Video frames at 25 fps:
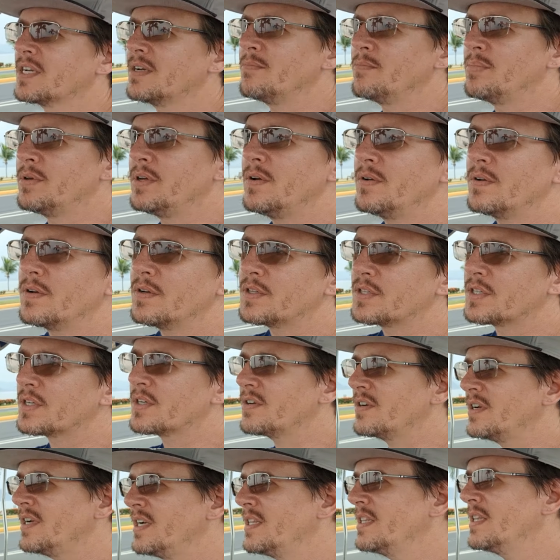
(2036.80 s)
computer
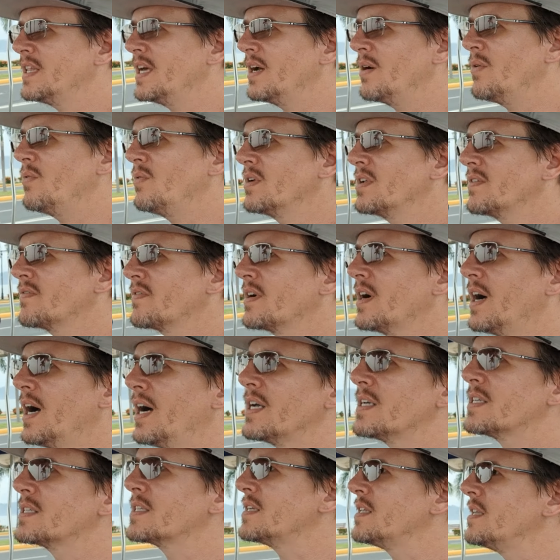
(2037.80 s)
screen that would have
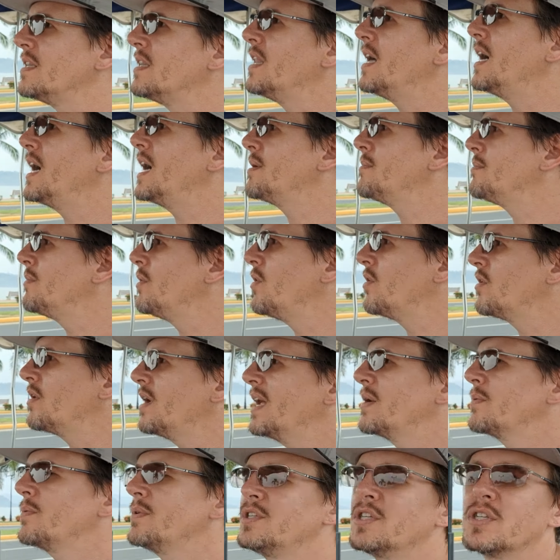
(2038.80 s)
cost a lot more had we